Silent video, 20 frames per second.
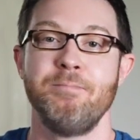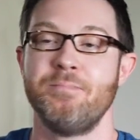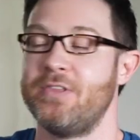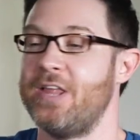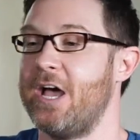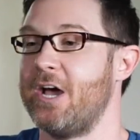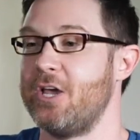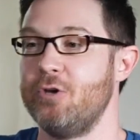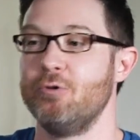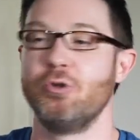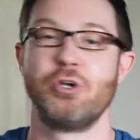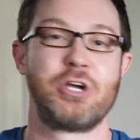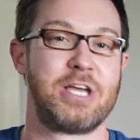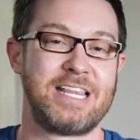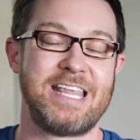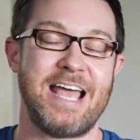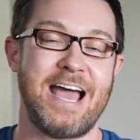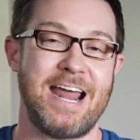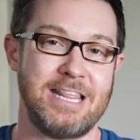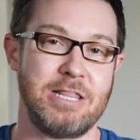Now, you look at
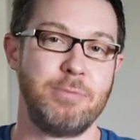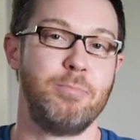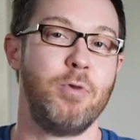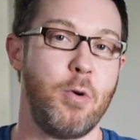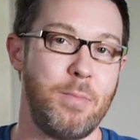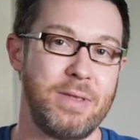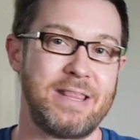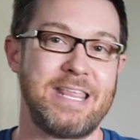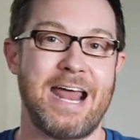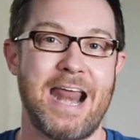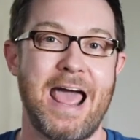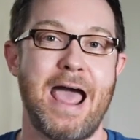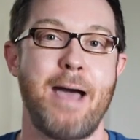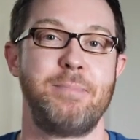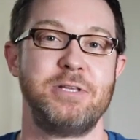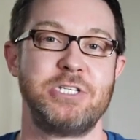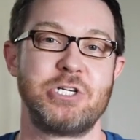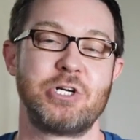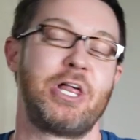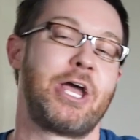that in the moment that
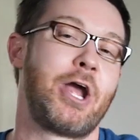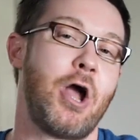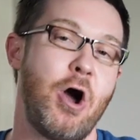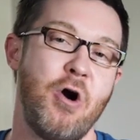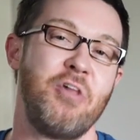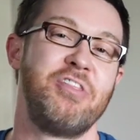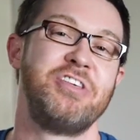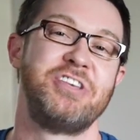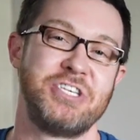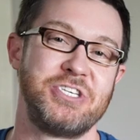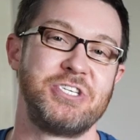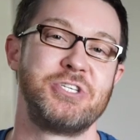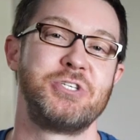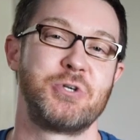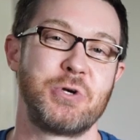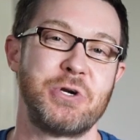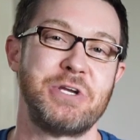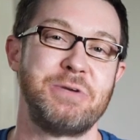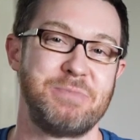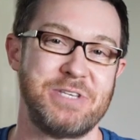happens, you're like, oh, this is a
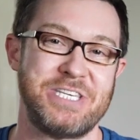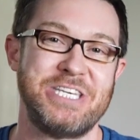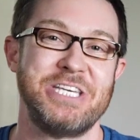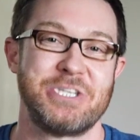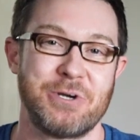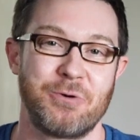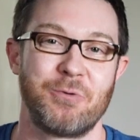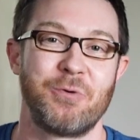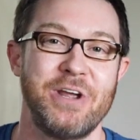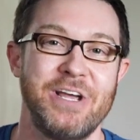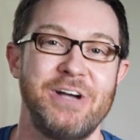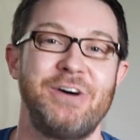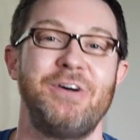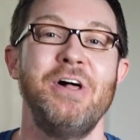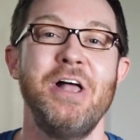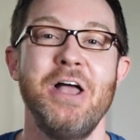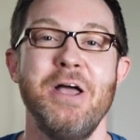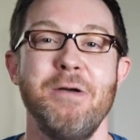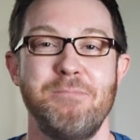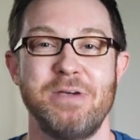dream. This isn't real
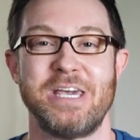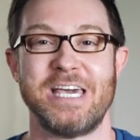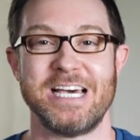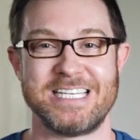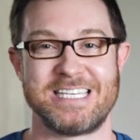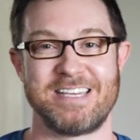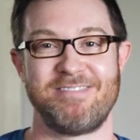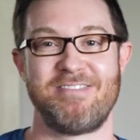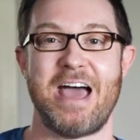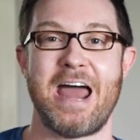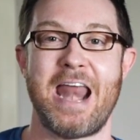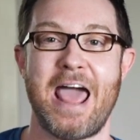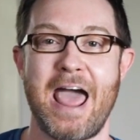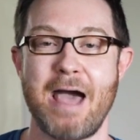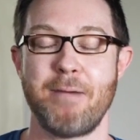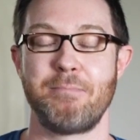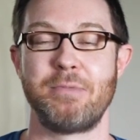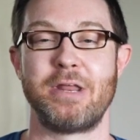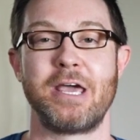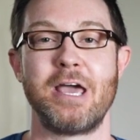because of that
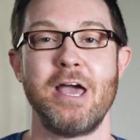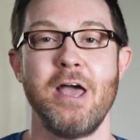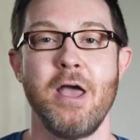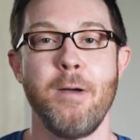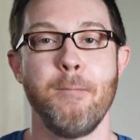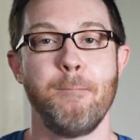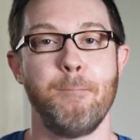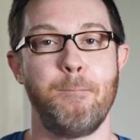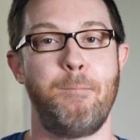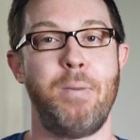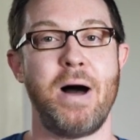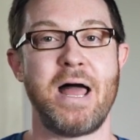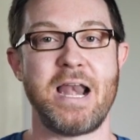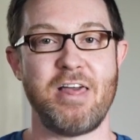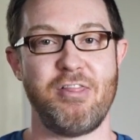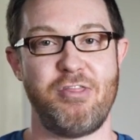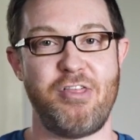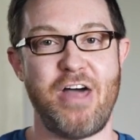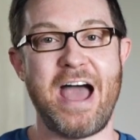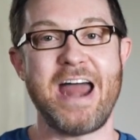happening.
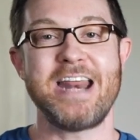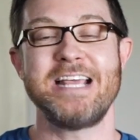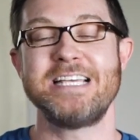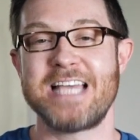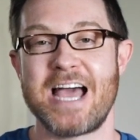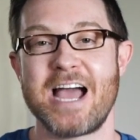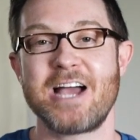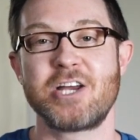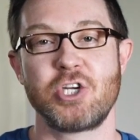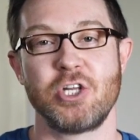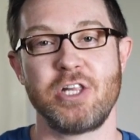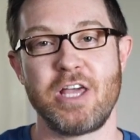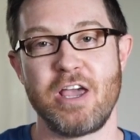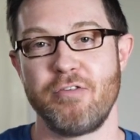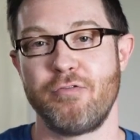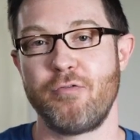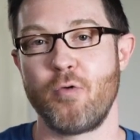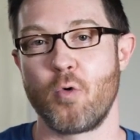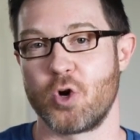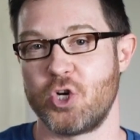But that is actually a
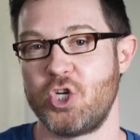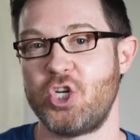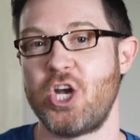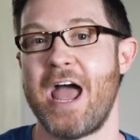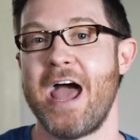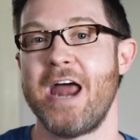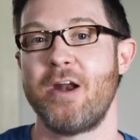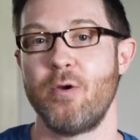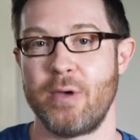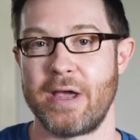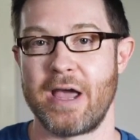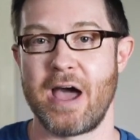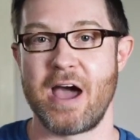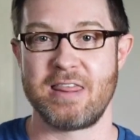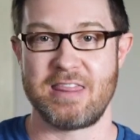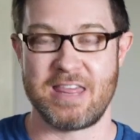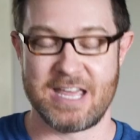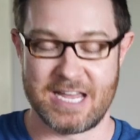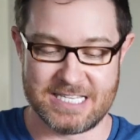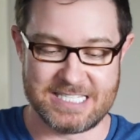foreshadowing. I
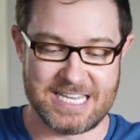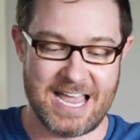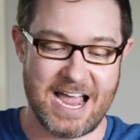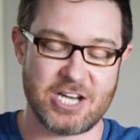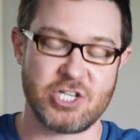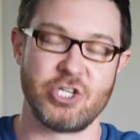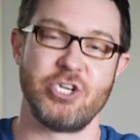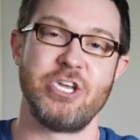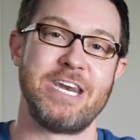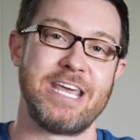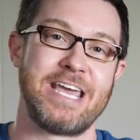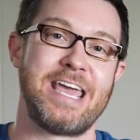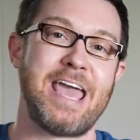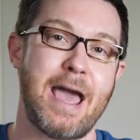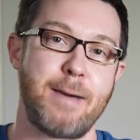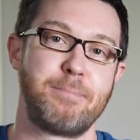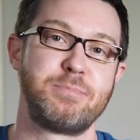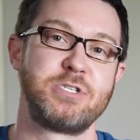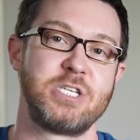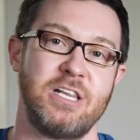think it's actually an
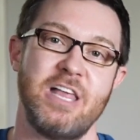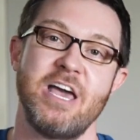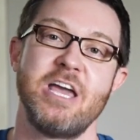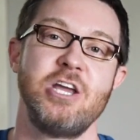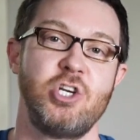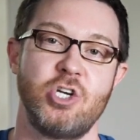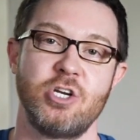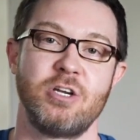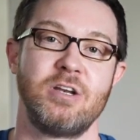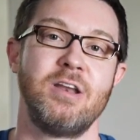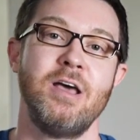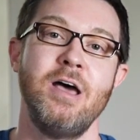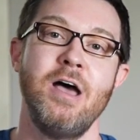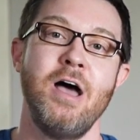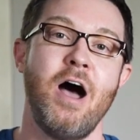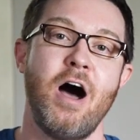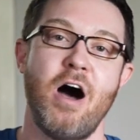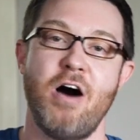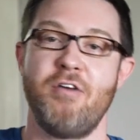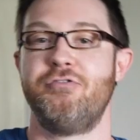encapsulation
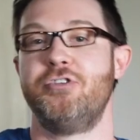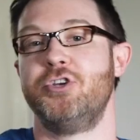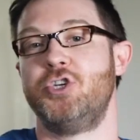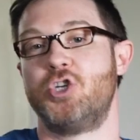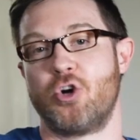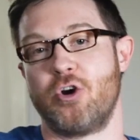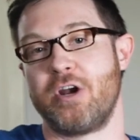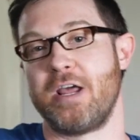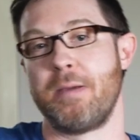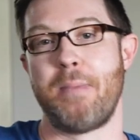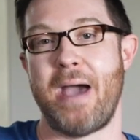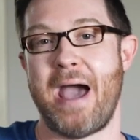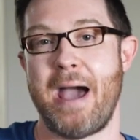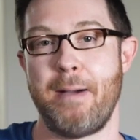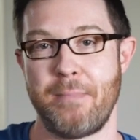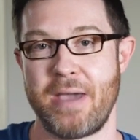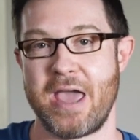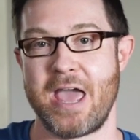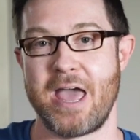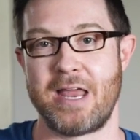of the journey
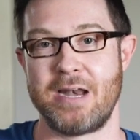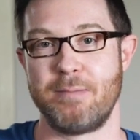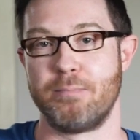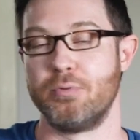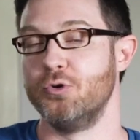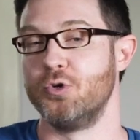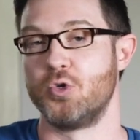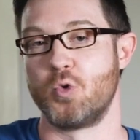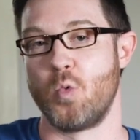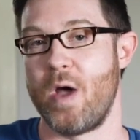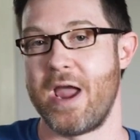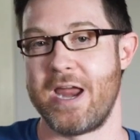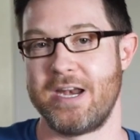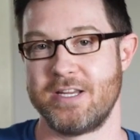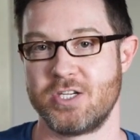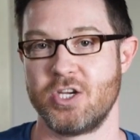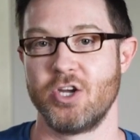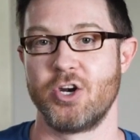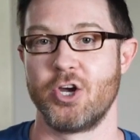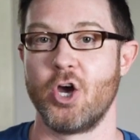Batman, Bruce Wayne,
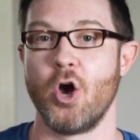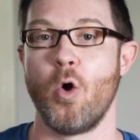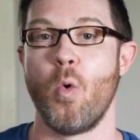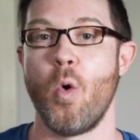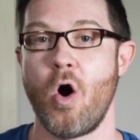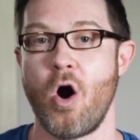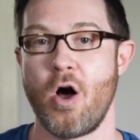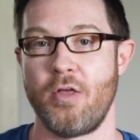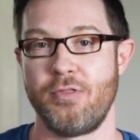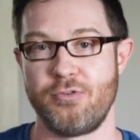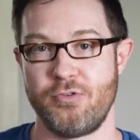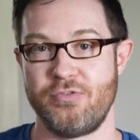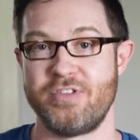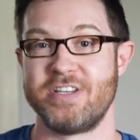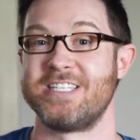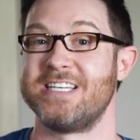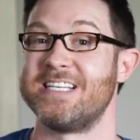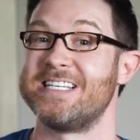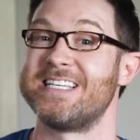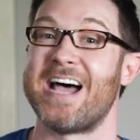is going to go on through
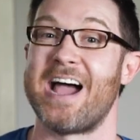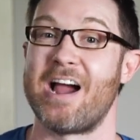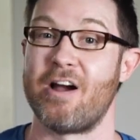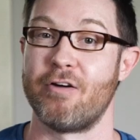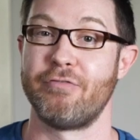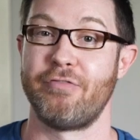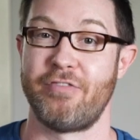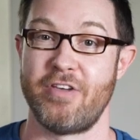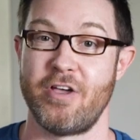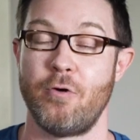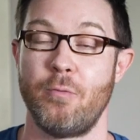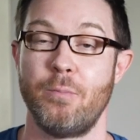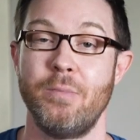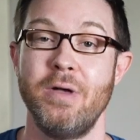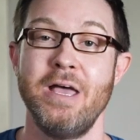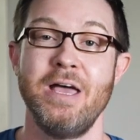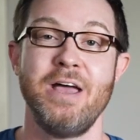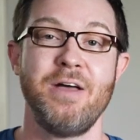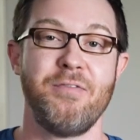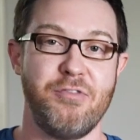this entire film.
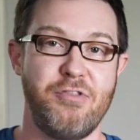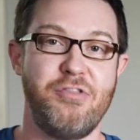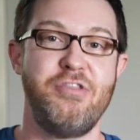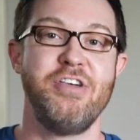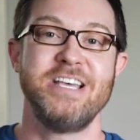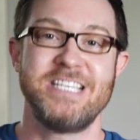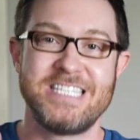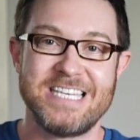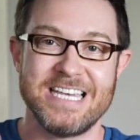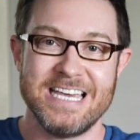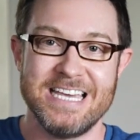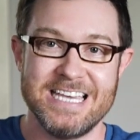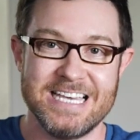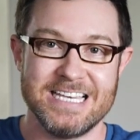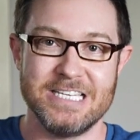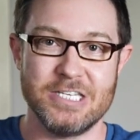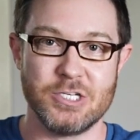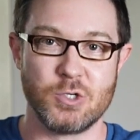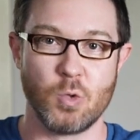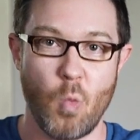This
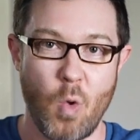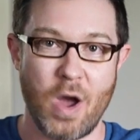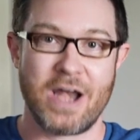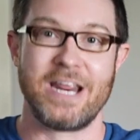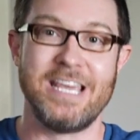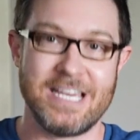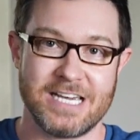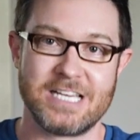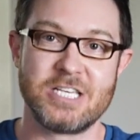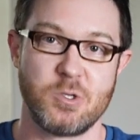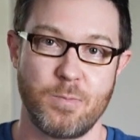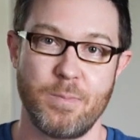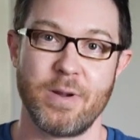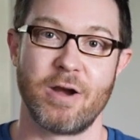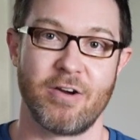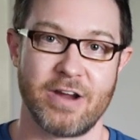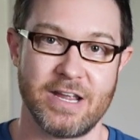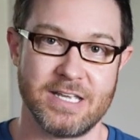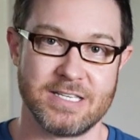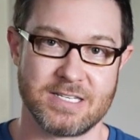is what he
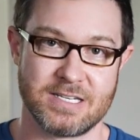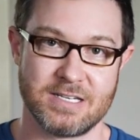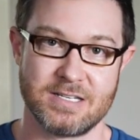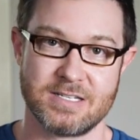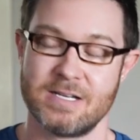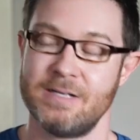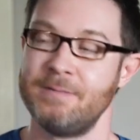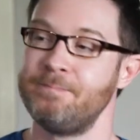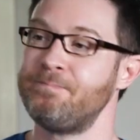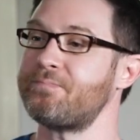experiences.